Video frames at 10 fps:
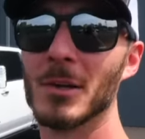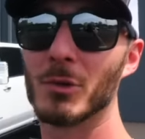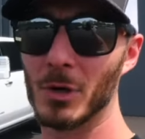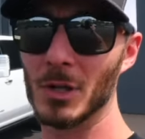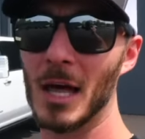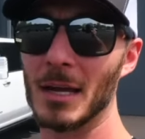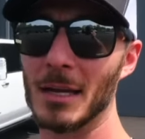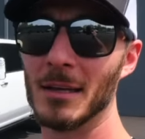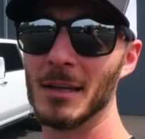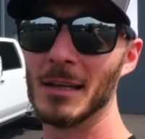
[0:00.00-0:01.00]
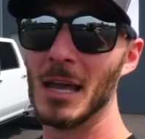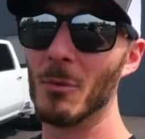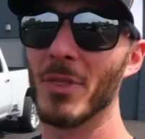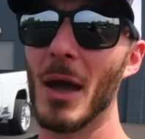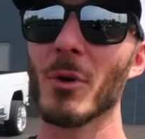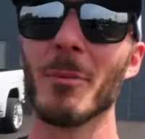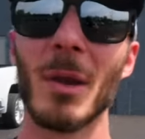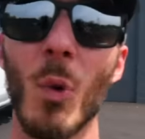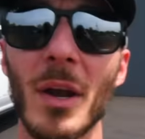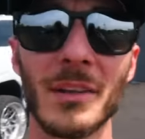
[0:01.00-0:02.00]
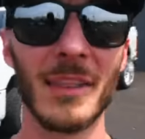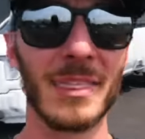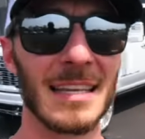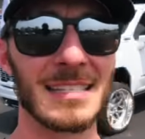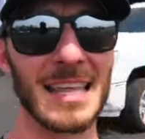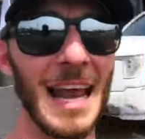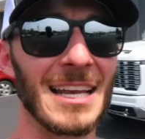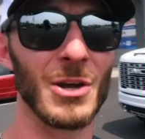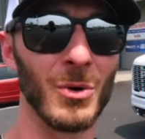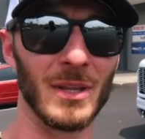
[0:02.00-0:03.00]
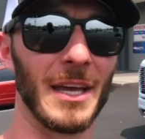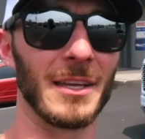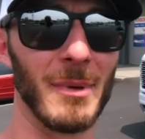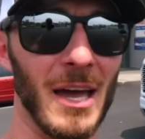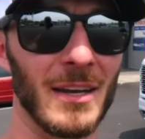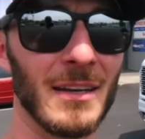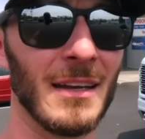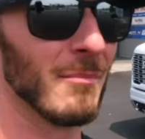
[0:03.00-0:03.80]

grill on it and well, that would have been one of the things that I don't like about it,